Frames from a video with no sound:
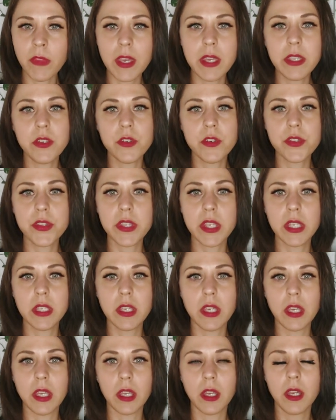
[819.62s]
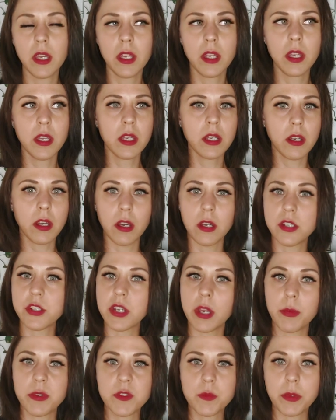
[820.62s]
and you're thinking,
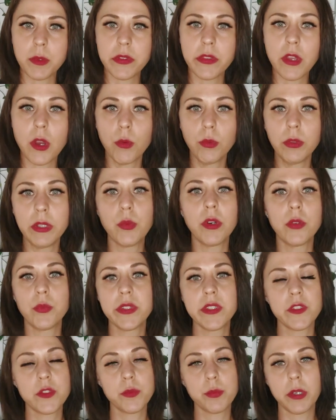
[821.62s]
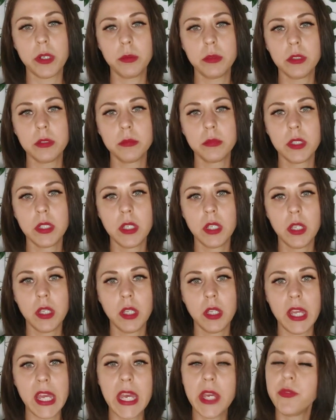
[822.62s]
gosh, I must be the only one with this problem.
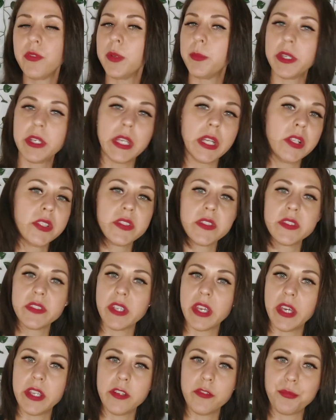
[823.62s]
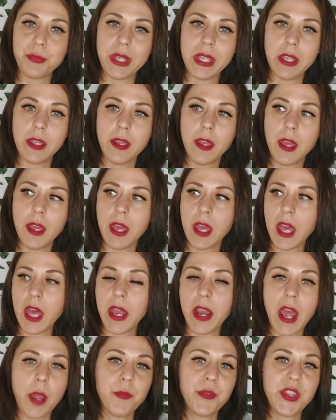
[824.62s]
Everybody else is ahead of me
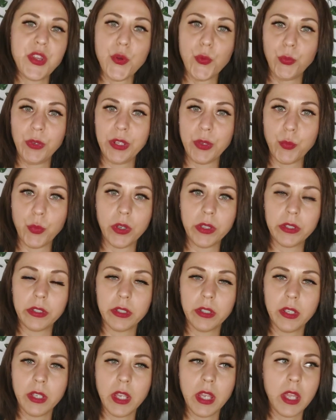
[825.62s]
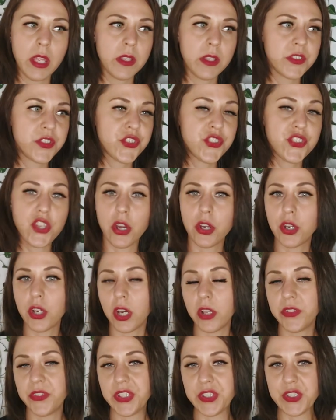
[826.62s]
and I'm the only one stuck
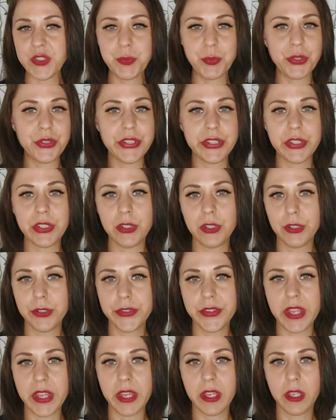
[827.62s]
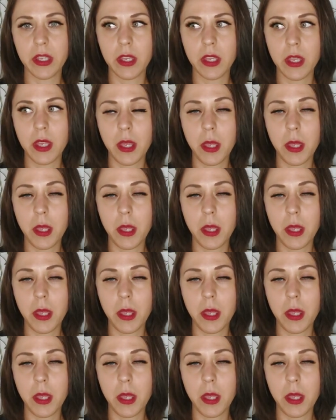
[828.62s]
on this particular thing.